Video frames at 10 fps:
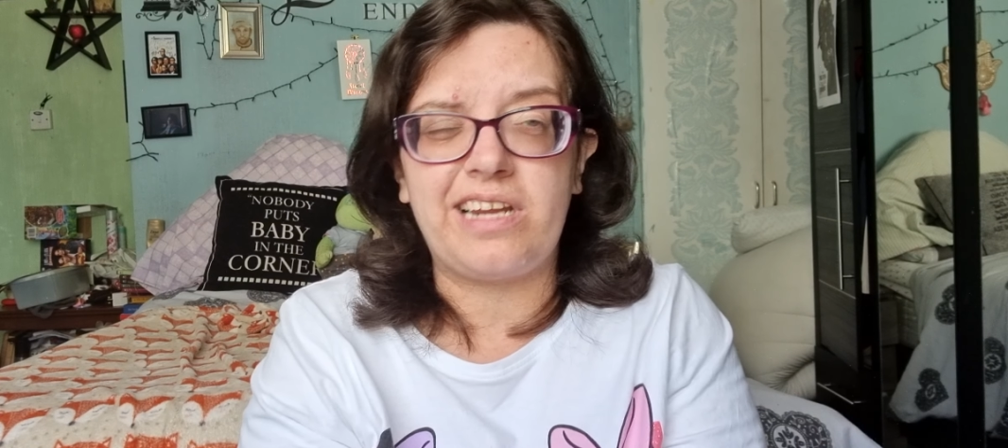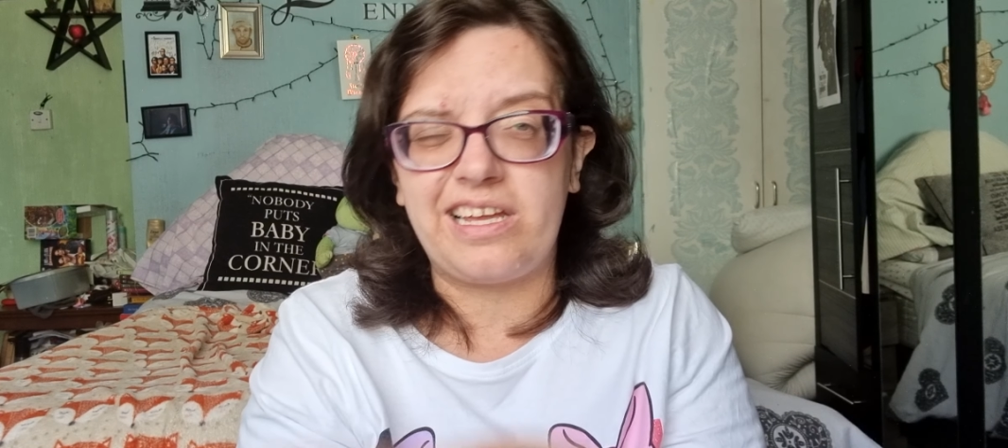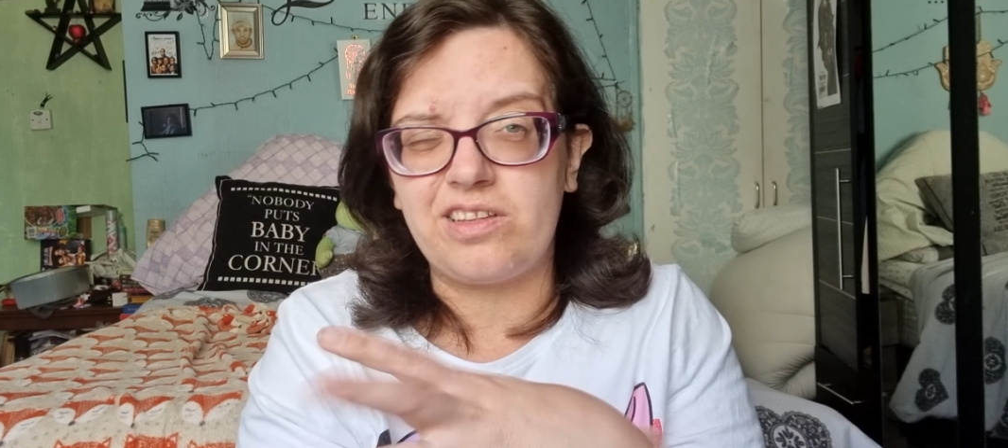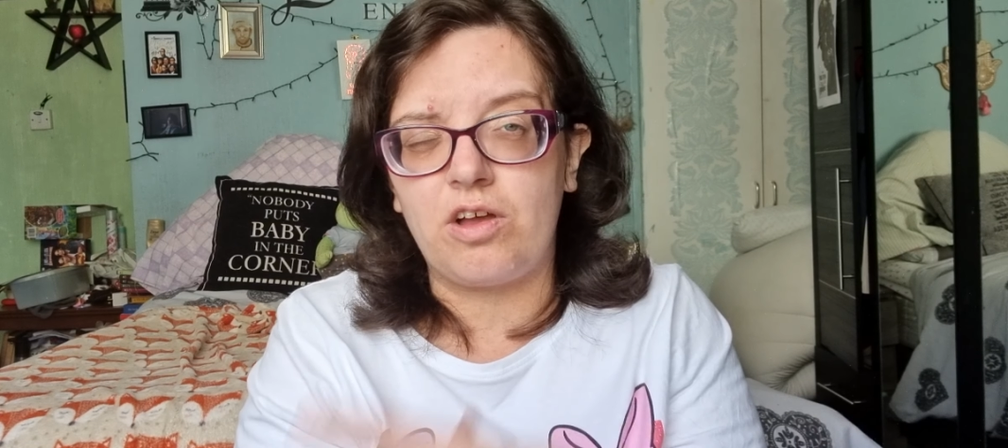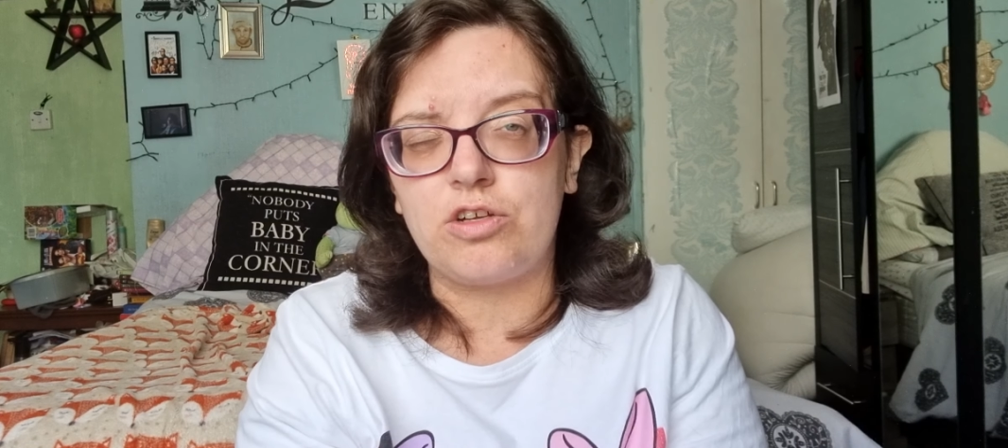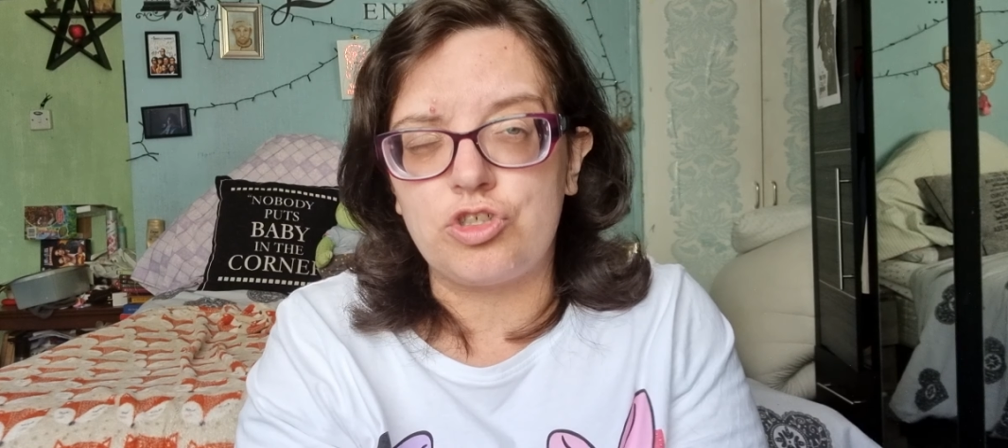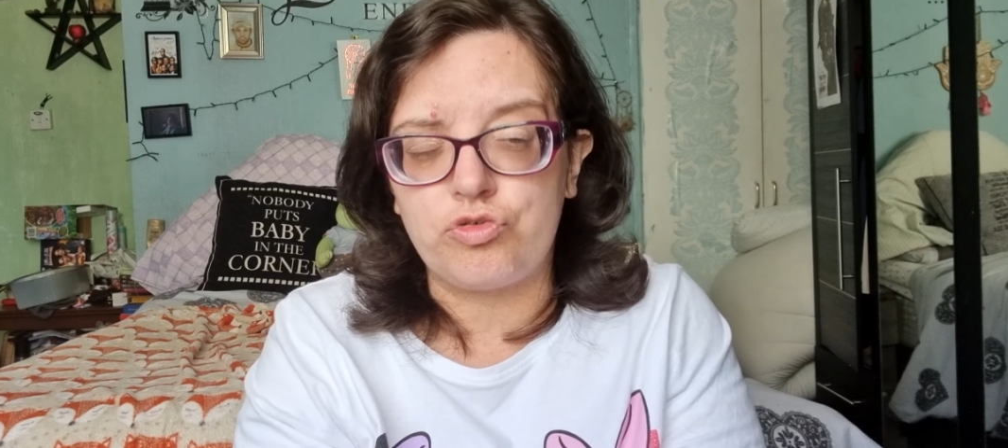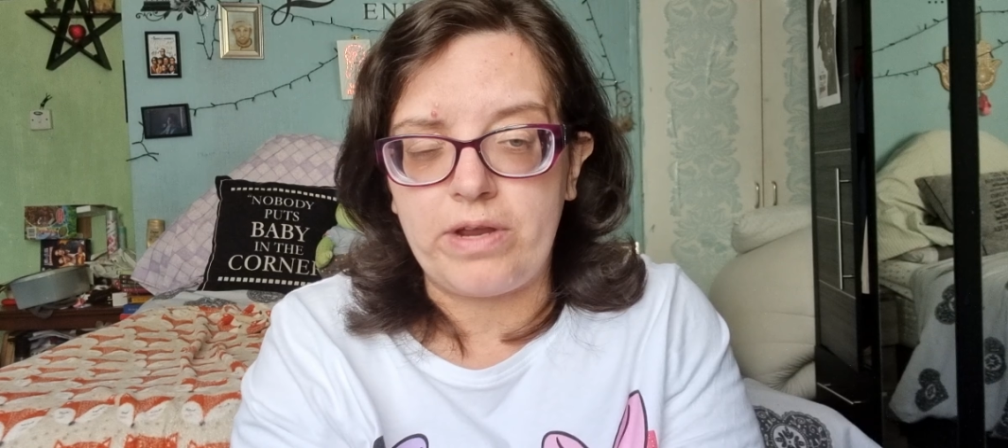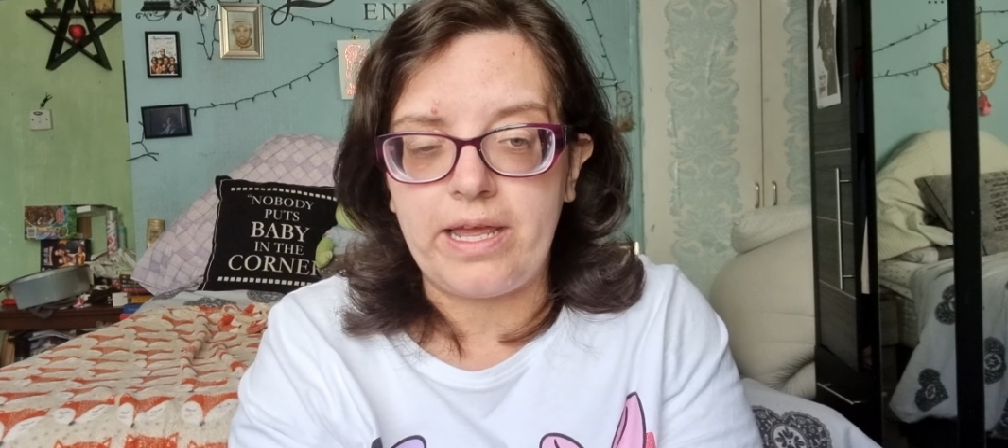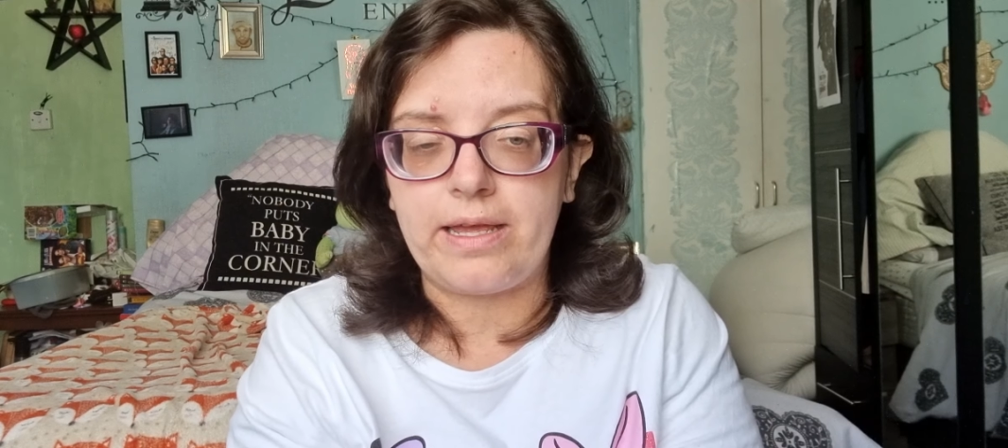and
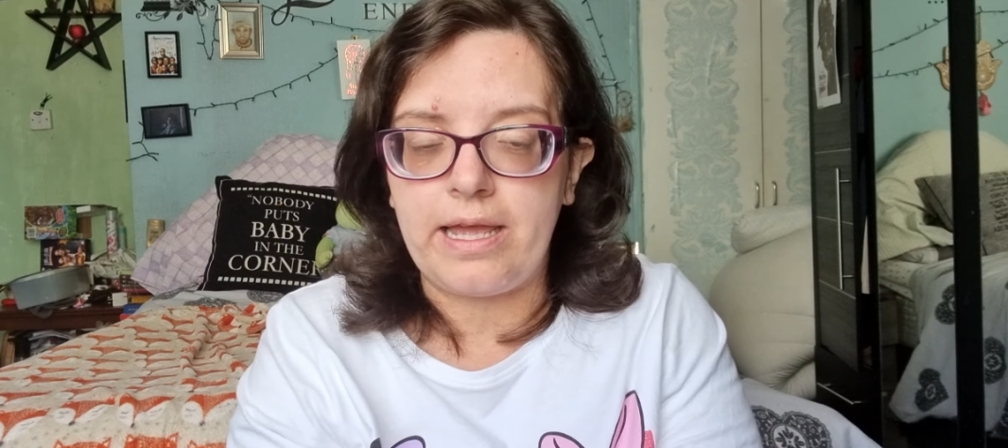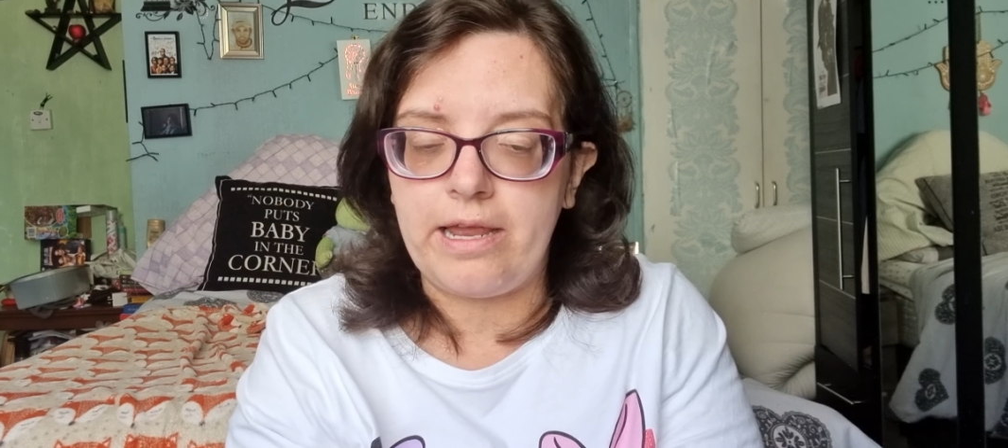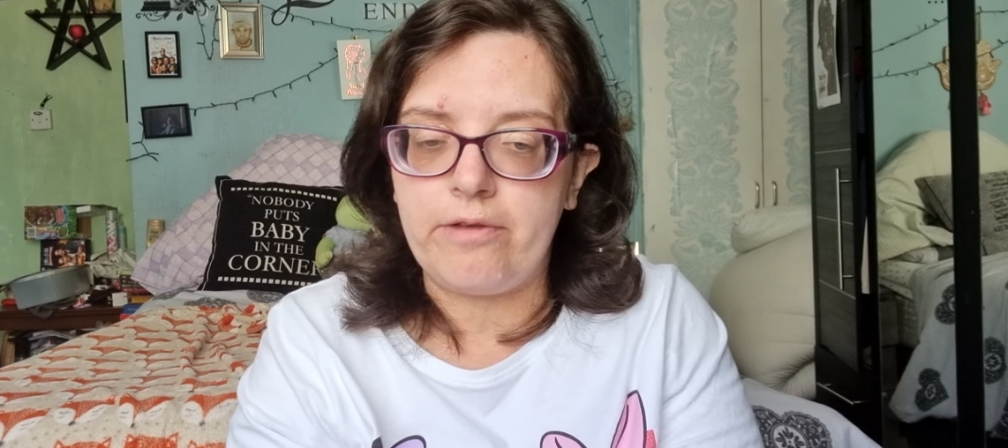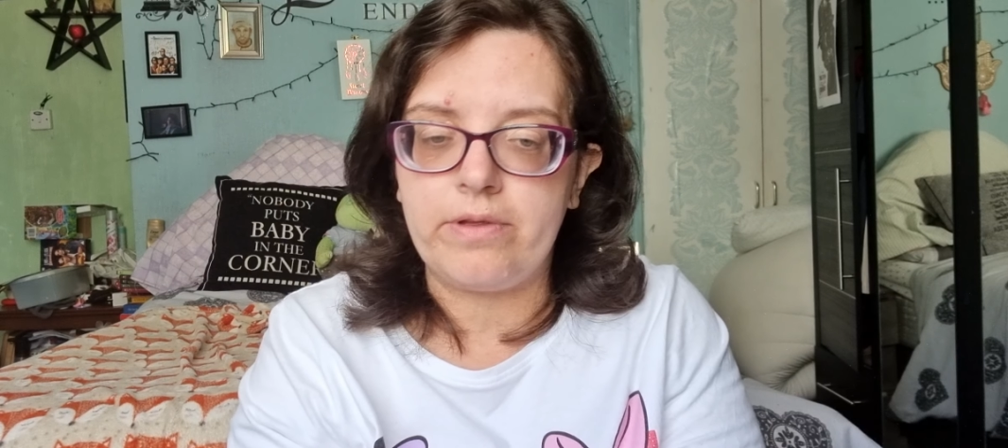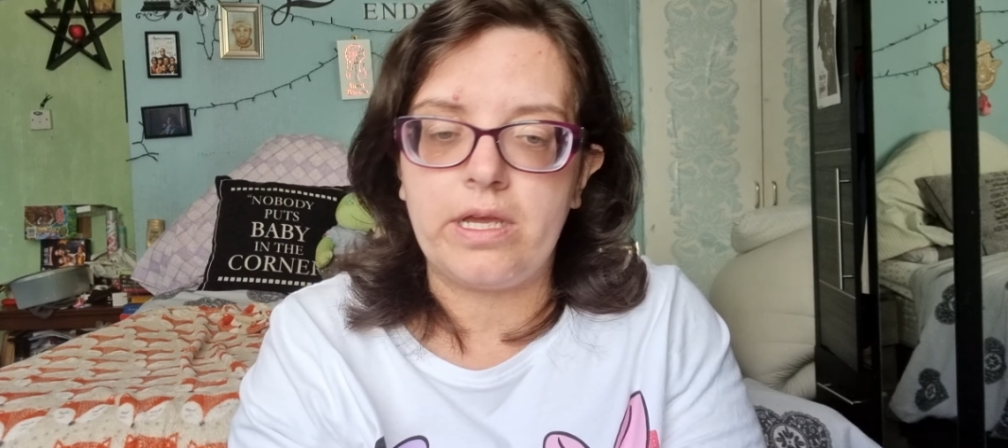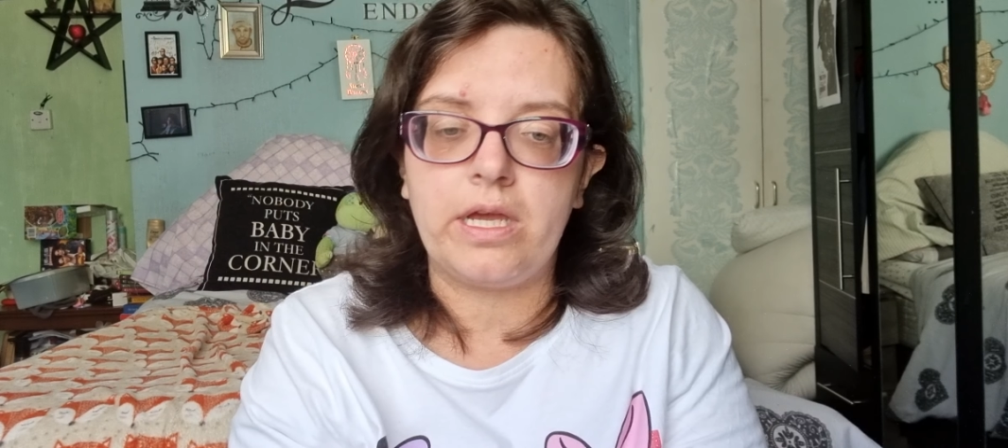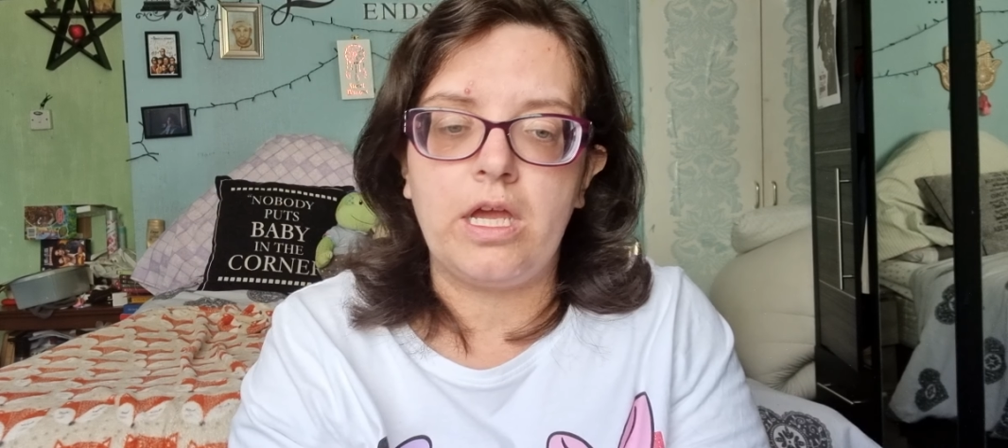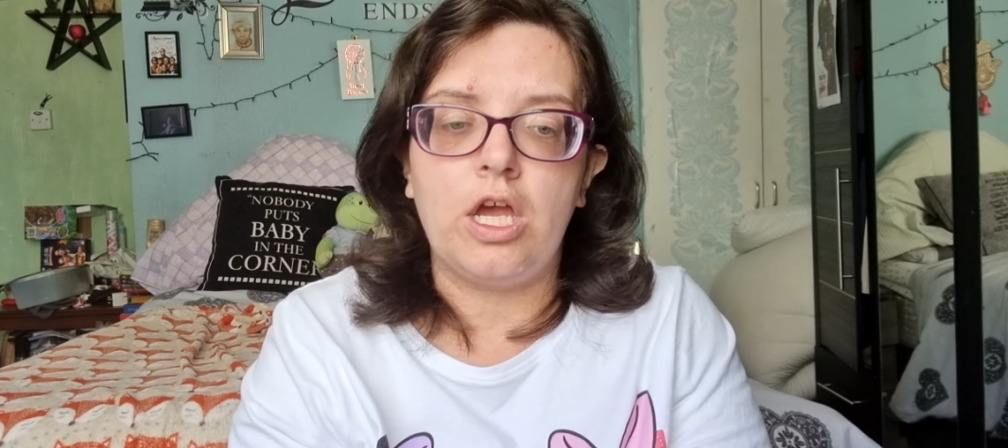laundrette area.